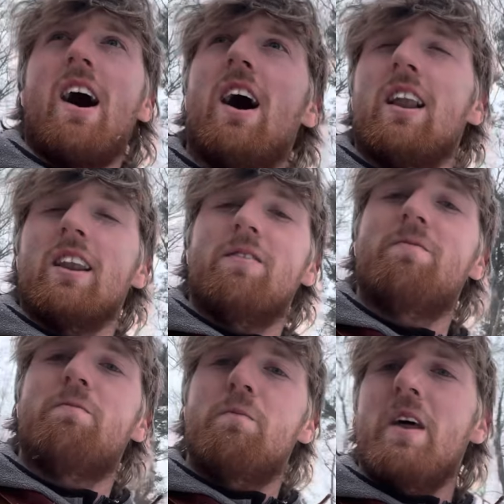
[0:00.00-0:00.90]

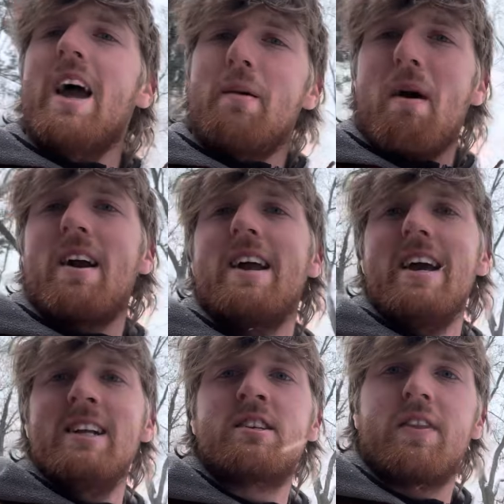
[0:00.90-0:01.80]
about an
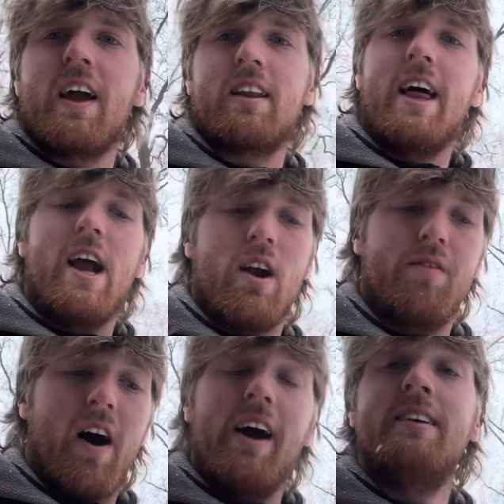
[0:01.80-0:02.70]
inch thick layer of
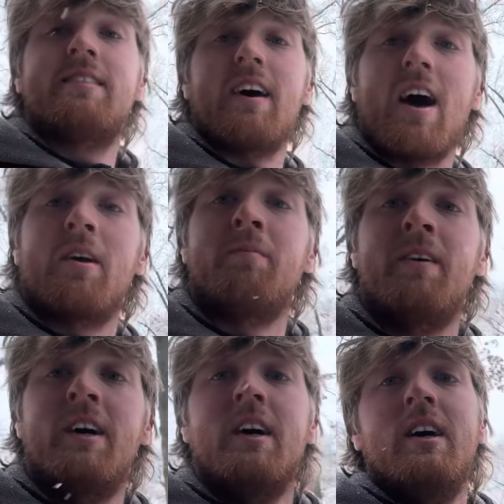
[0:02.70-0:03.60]
ice on them,
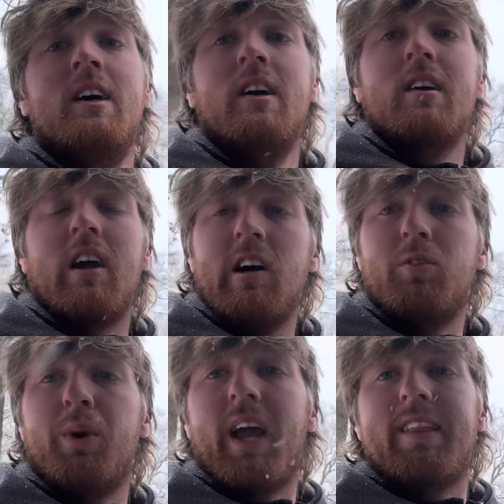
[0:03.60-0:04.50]
because
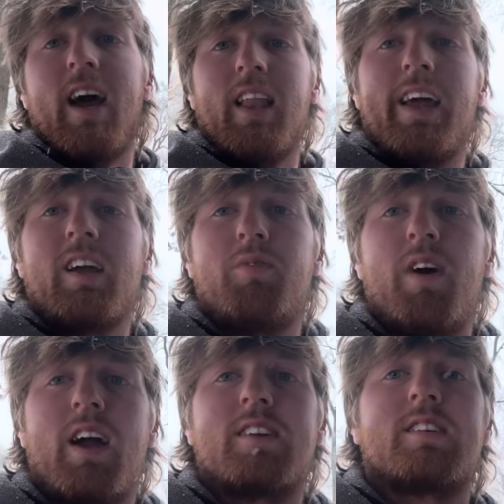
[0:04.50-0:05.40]
we get that lake
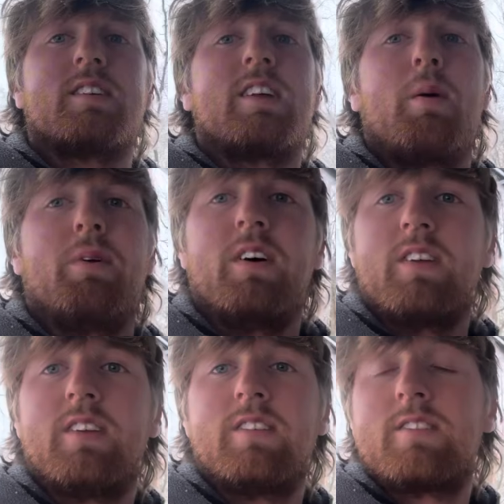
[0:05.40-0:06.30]
effect type of
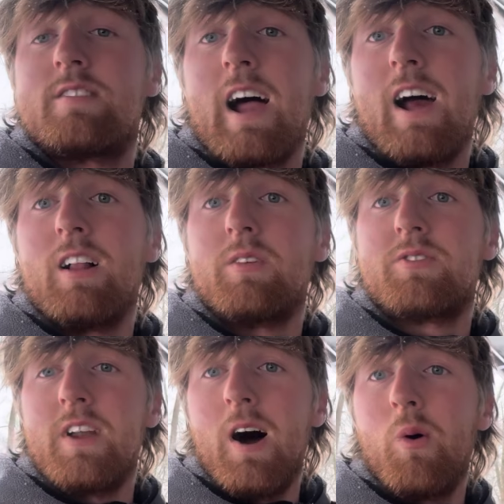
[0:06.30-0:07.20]
style of
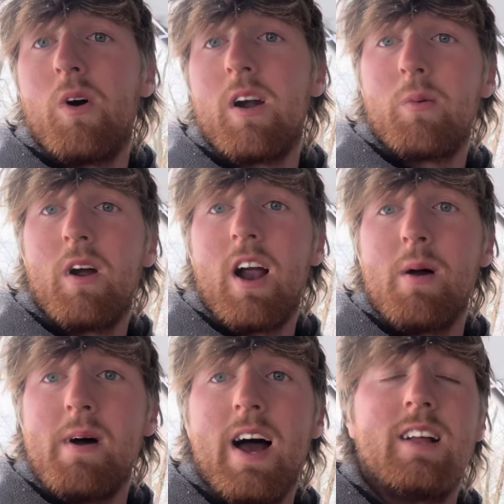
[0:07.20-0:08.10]
snow where
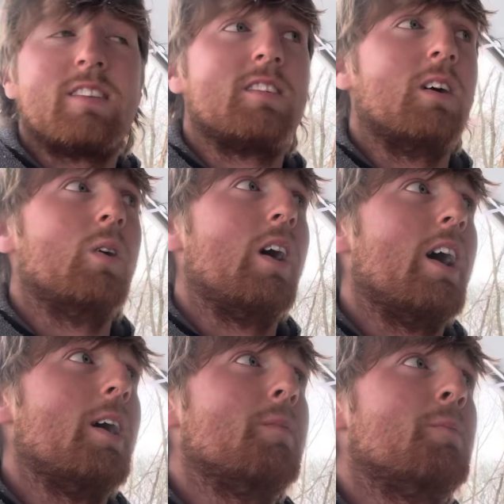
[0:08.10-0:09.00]
I'm at.
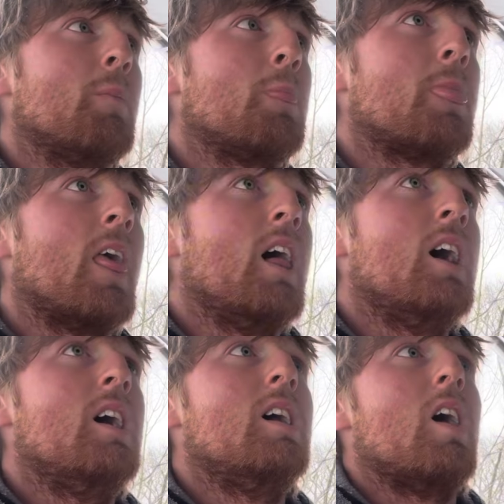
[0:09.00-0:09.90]
So
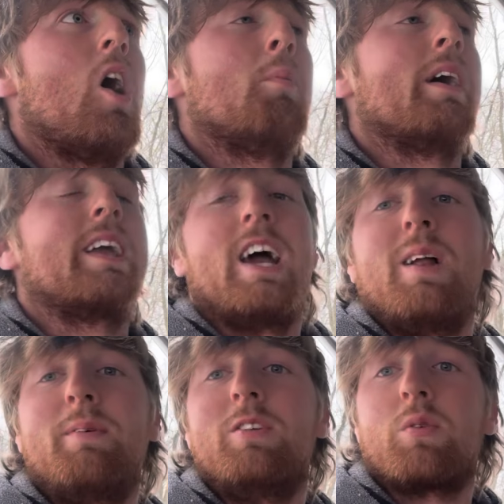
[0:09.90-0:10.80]
all my
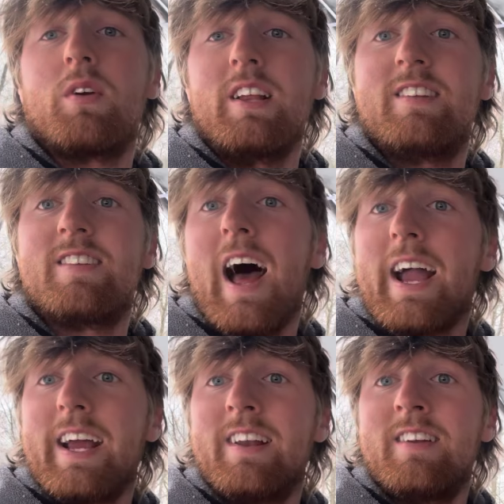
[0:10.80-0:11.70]
canopies were really
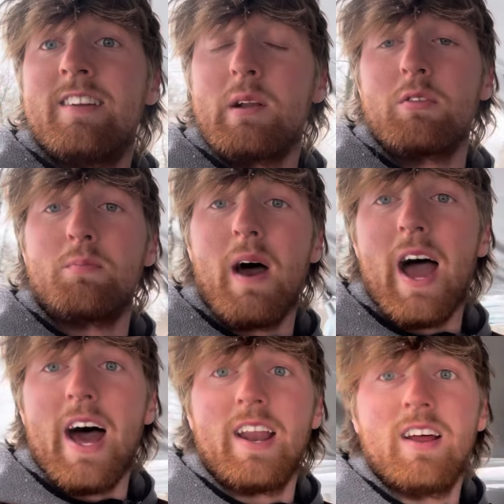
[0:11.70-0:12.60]
sagging and it was
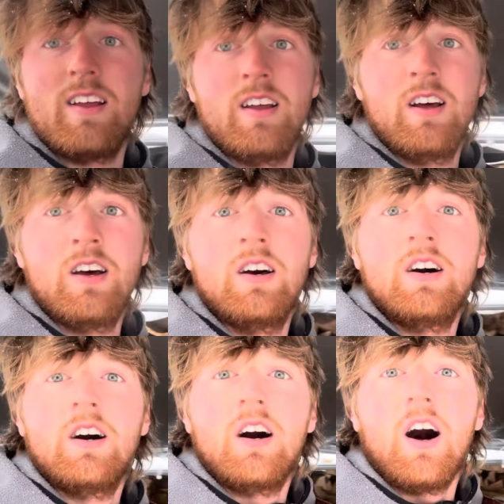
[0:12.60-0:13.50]
bad,
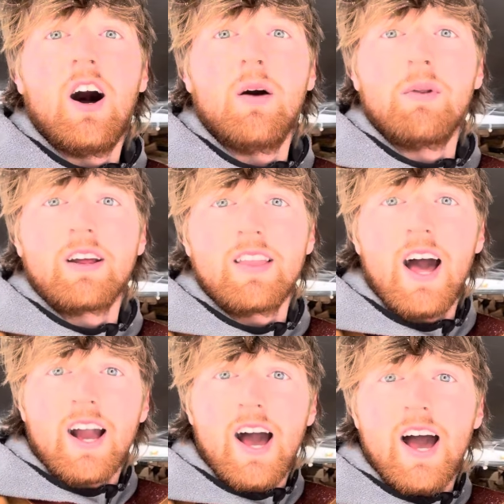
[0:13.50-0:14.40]
like
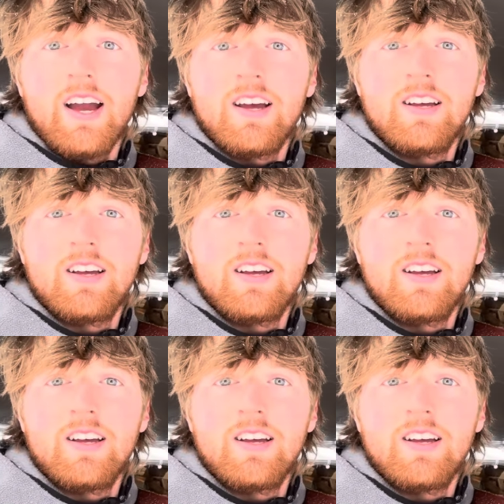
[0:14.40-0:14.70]
that guy.